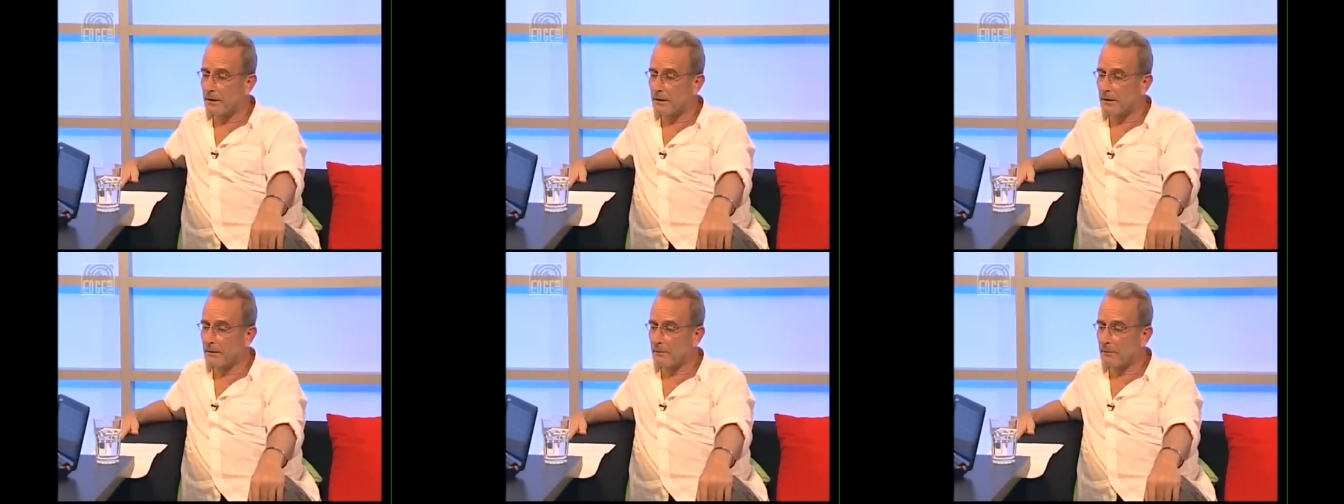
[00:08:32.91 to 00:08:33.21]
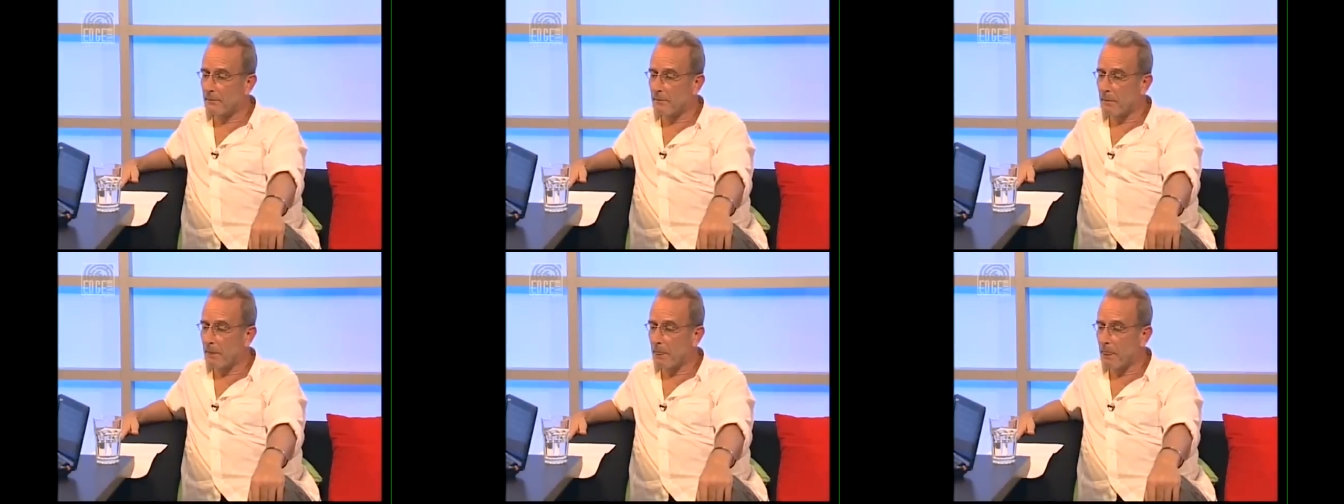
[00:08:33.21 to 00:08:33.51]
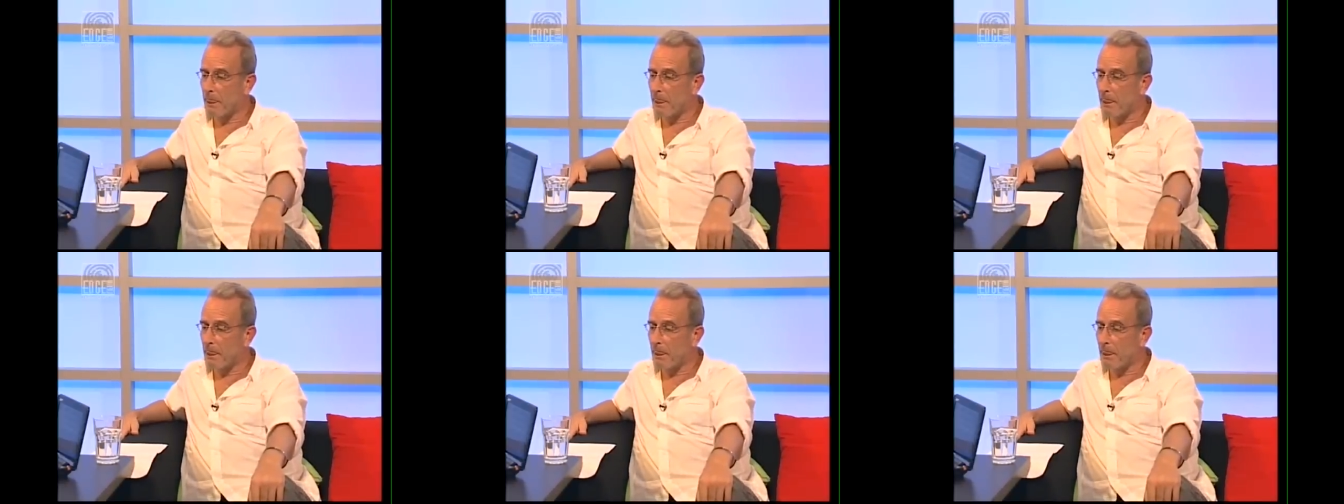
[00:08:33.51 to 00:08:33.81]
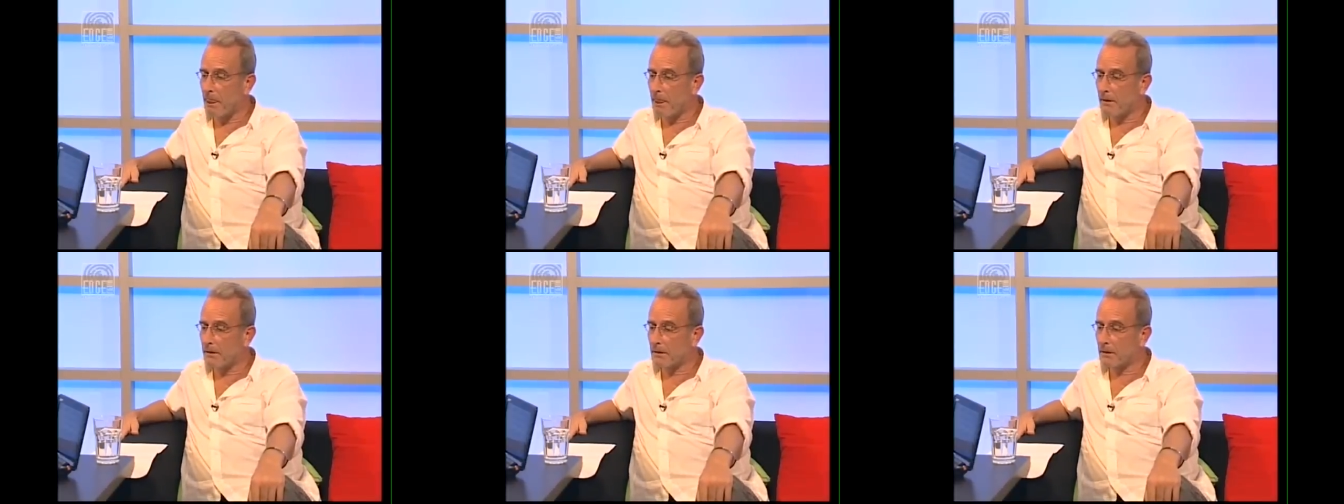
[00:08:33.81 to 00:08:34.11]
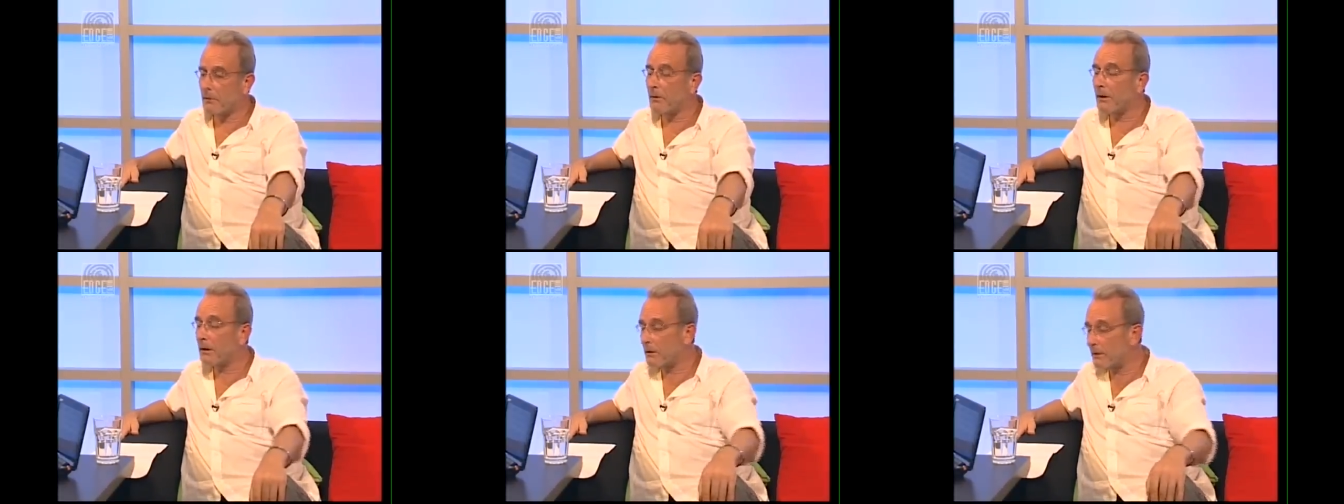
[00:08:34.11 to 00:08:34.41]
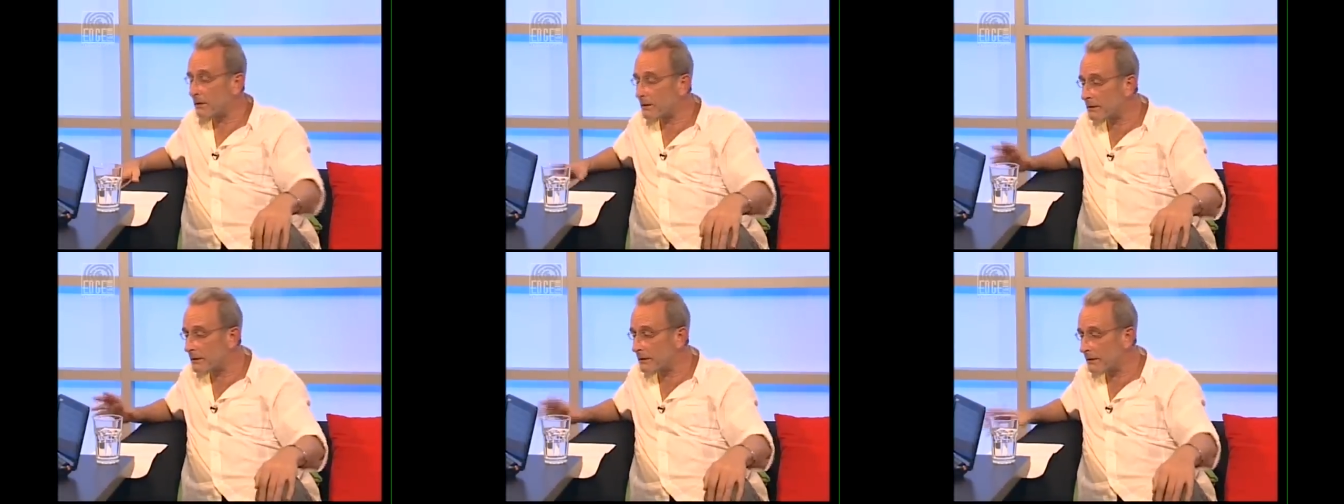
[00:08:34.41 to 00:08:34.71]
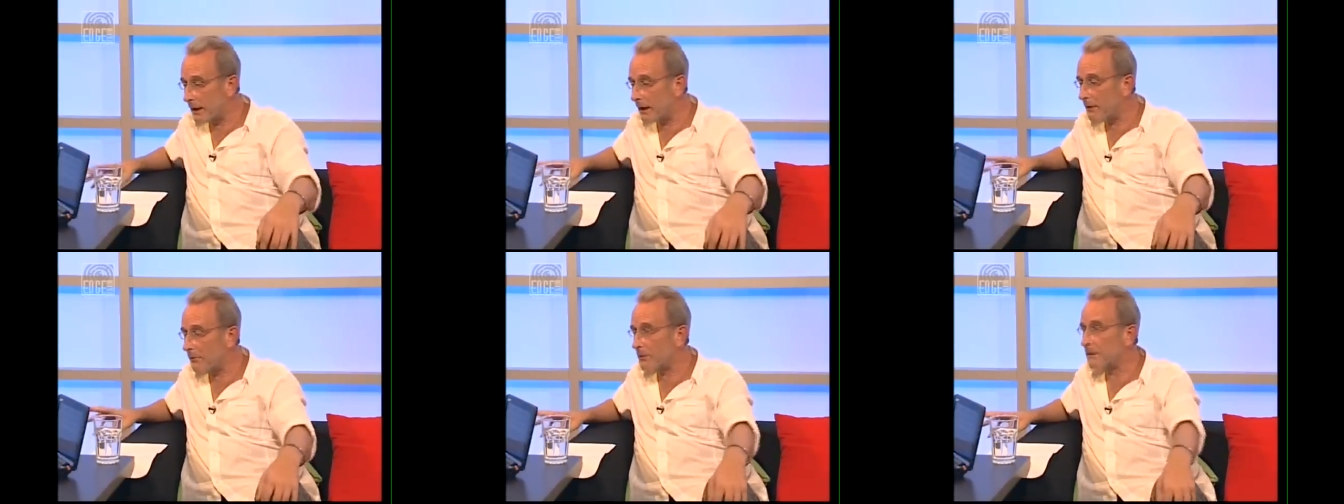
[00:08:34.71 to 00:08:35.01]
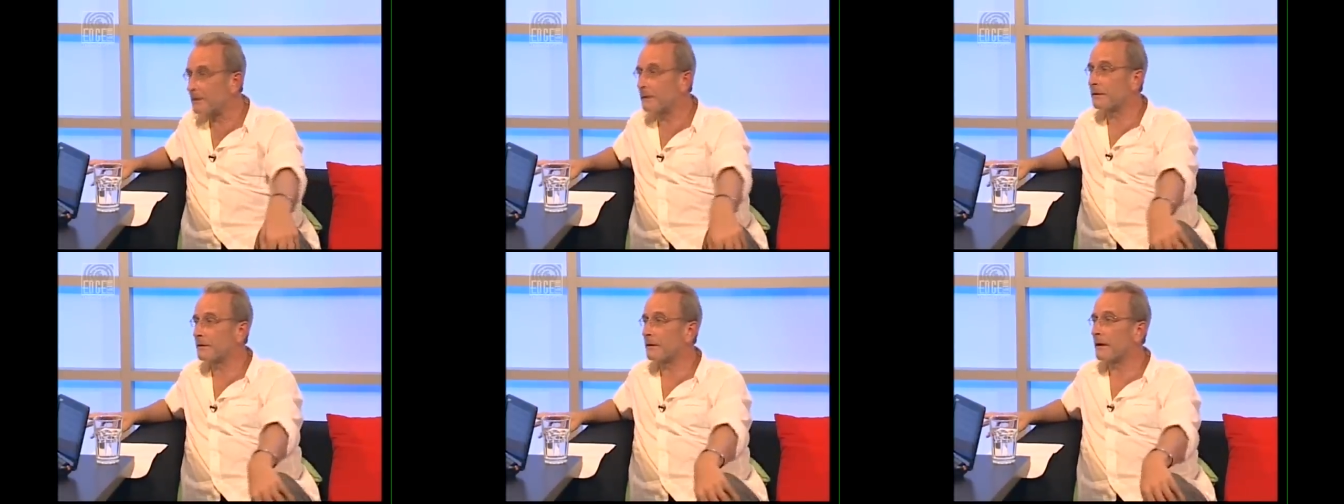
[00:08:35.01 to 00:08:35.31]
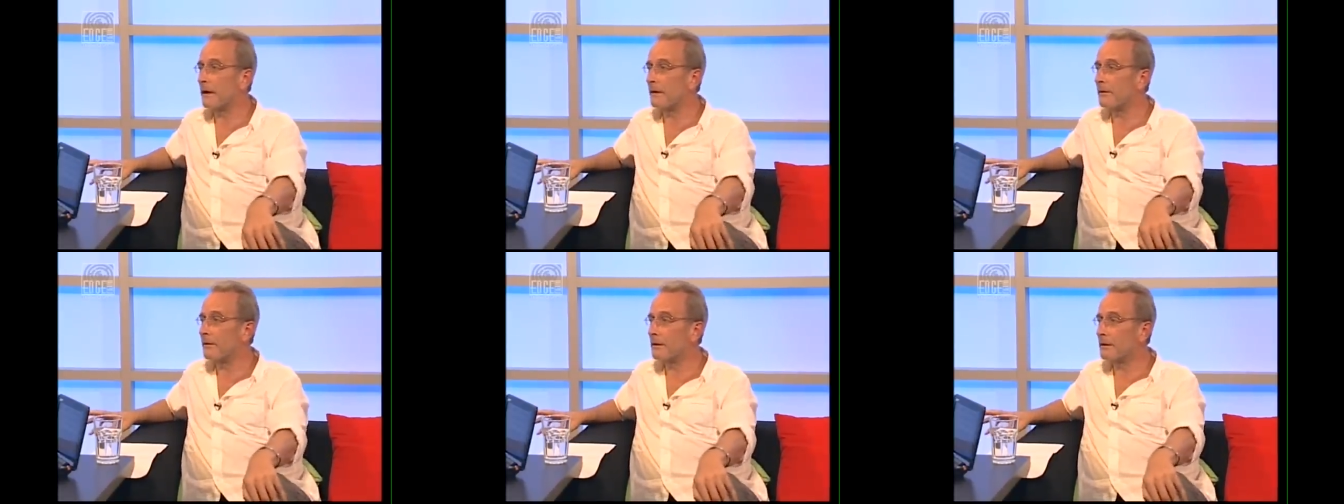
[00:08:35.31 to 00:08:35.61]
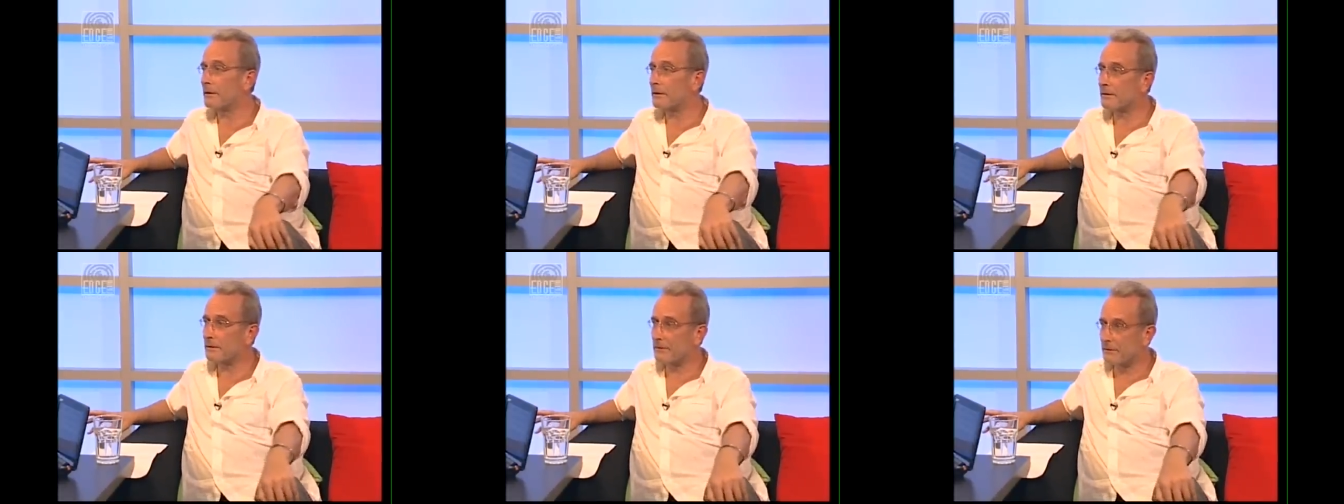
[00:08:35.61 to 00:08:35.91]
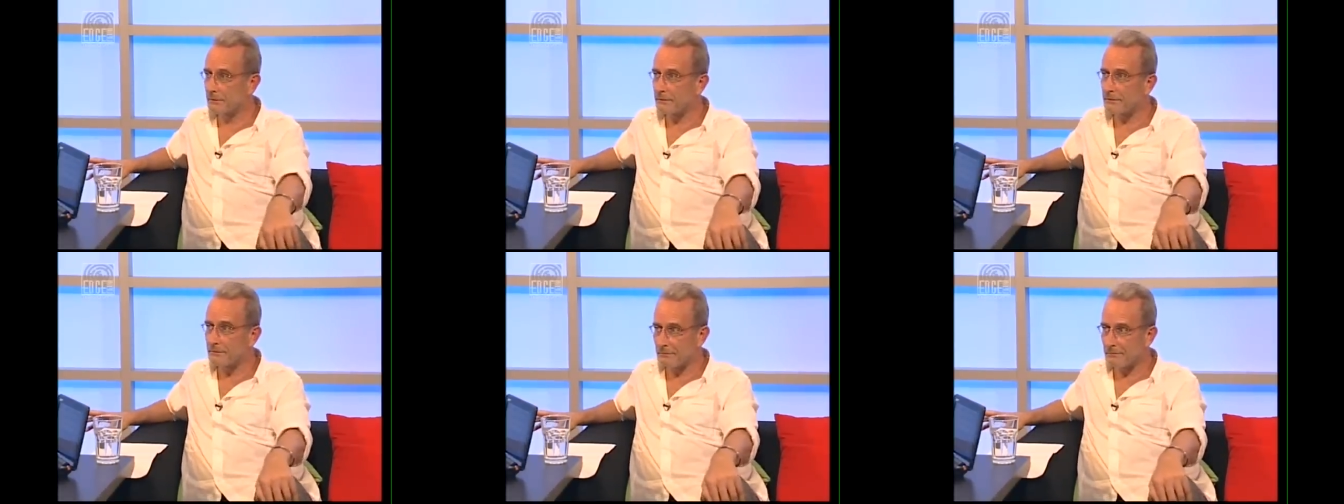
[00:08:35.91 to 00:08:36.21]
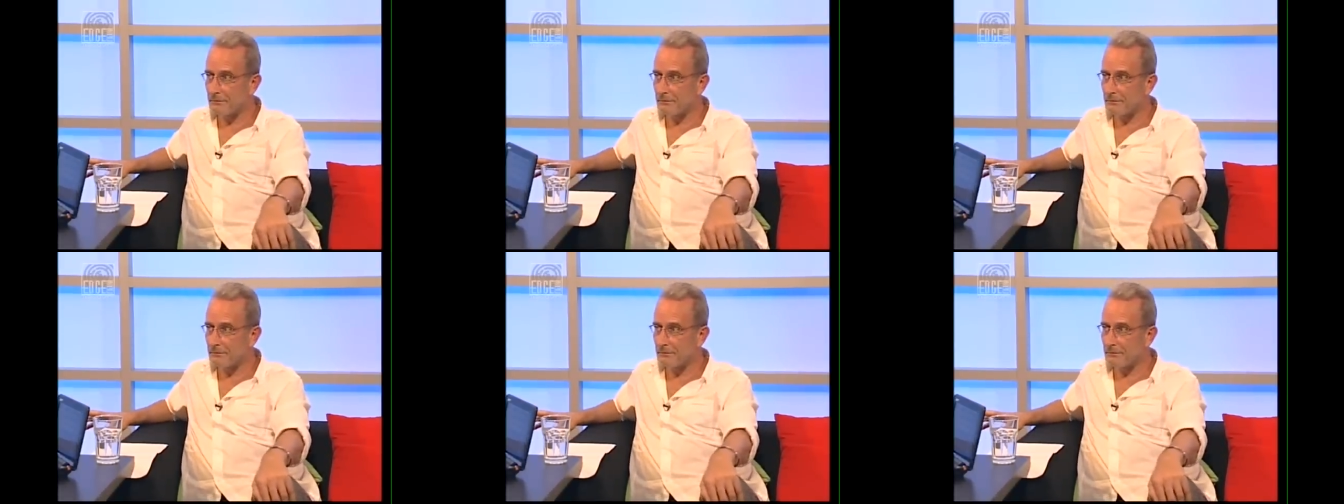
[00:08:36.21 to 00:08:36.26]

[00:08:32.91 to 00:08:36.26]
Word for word: Um, quite honestly, that was the scariest